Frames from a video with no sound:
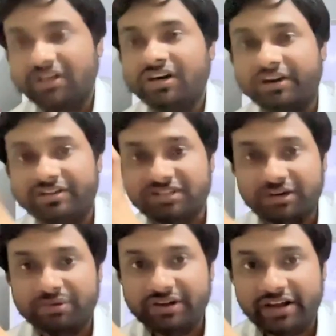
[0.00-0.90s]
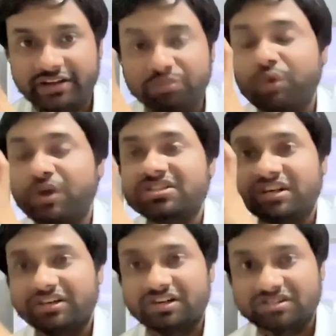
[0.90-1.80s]
server, one
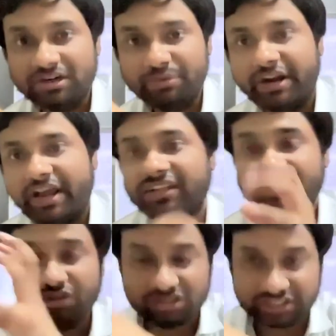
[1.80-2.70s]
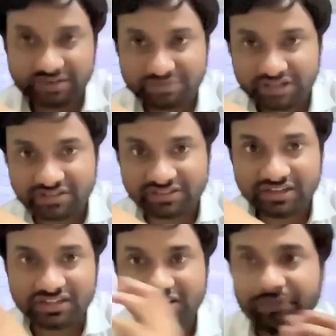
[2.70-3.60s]
central server, and in the same
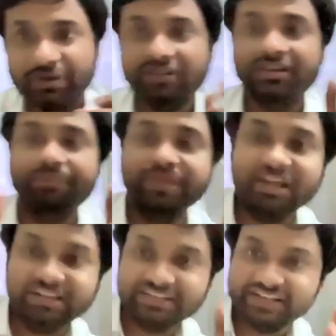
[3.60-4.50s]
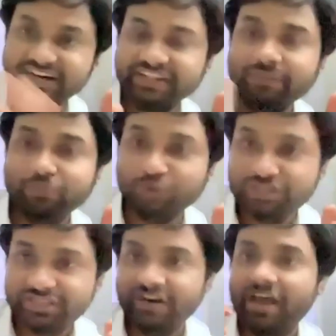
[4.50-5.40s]
central server, the BLE is getting the
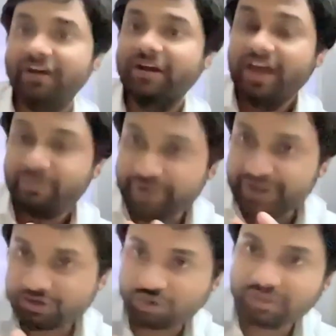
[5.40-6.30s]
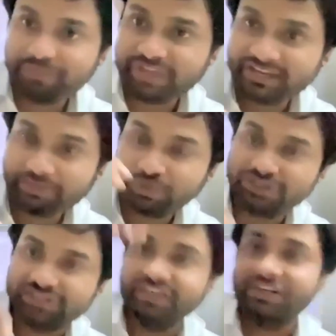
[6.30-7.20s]
position, and based on the BLE
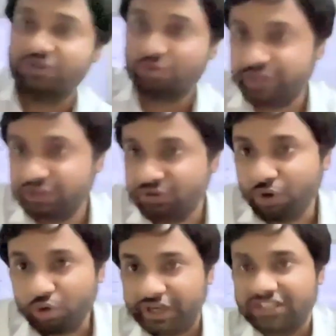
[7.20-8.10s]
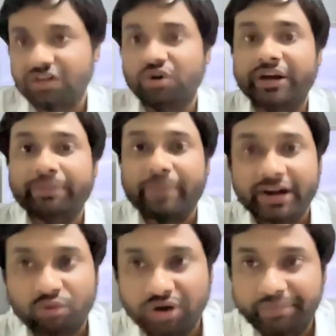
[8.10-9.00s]
position, it is showing your location on that
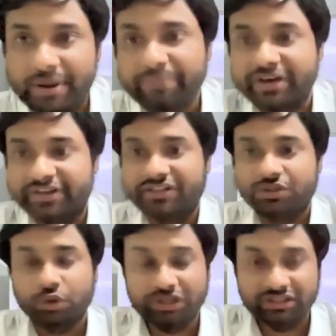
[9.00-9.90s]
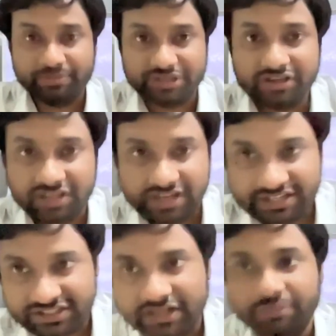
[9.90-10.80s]
particular map that is stored in the
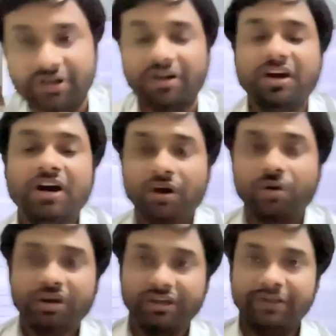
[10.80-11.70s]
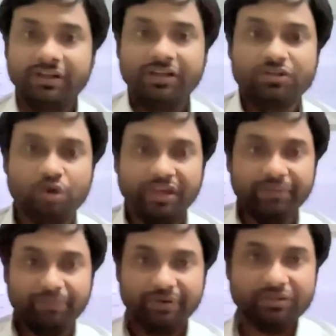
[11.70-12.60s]
centralized server. Okay, so
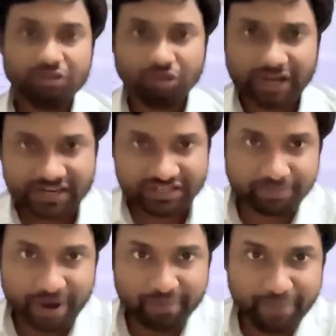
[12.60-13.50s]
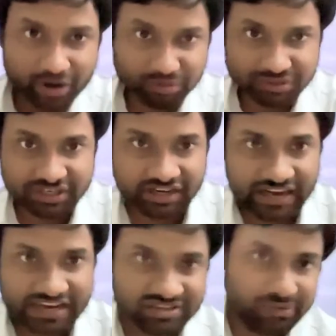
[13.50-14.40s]
so that is the part of the
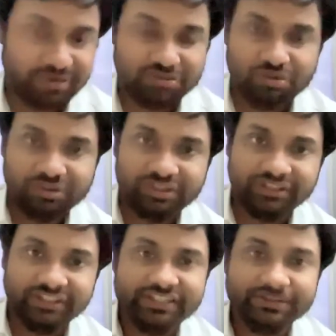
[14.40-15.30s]
centralized server. So these